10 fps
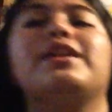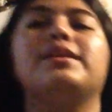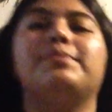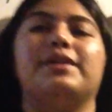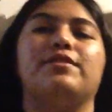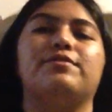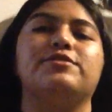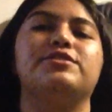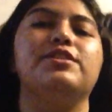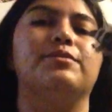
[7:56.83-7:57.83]
ready to play your
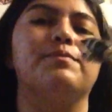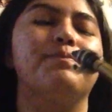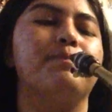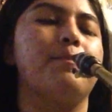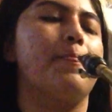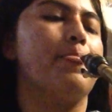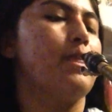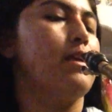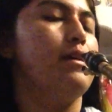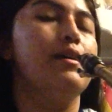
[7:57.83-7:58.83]
first note.
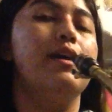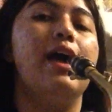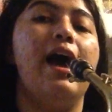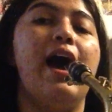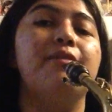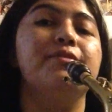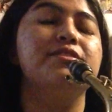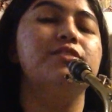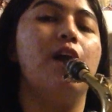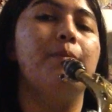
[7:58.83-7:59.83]
Have your
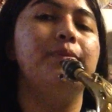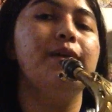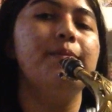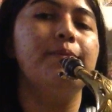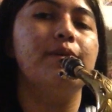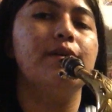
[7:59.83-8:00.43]
top lip